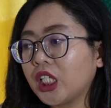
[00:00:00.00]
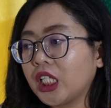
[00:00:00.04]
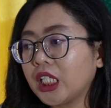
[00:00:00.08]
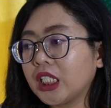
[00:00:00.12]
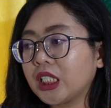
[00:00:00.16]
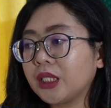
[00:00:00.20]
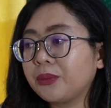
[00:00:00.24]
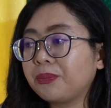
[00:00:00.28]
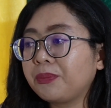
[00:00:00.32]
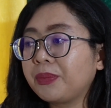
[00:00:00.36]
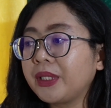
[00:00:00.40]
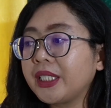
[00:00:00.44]

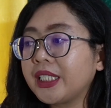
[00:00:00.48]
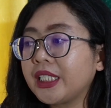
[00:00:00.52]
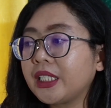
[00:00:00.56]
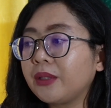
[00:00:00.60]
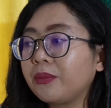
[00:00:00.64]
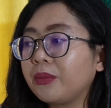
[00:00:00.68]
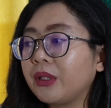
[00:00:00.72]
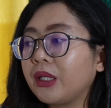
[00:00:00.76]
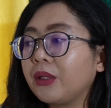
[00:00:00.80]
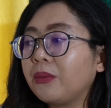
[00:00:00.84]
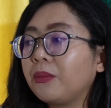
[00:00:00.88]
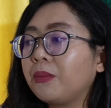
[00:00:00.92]
is
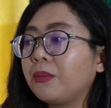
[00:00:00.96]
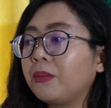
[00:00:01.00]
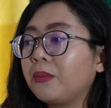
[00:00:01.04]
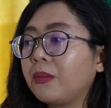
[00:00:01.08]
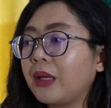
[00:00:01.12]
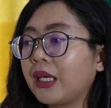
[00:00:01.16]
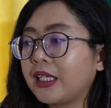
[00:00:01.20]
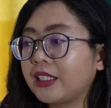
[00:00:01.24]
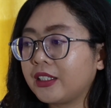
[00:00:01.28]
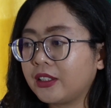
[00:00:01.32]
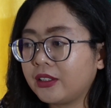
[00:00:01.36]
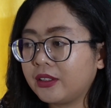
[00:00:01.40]
PCB
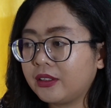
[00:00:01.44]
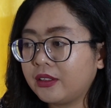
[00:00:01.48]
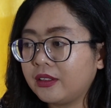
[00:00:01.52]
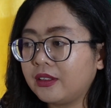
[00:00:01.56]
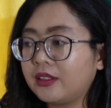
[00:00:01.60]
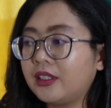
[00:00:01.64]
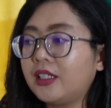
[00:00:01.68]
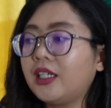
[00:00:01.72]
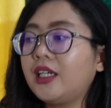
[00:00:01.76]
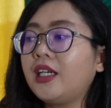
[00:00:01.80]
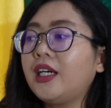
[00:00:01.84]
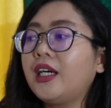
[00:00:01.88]

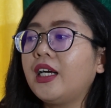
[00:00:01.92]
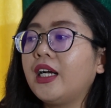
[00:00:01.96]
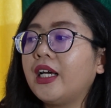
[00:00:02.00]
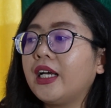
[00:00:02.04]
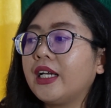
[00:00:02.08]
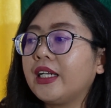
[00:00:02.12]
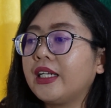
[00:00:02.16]
mixture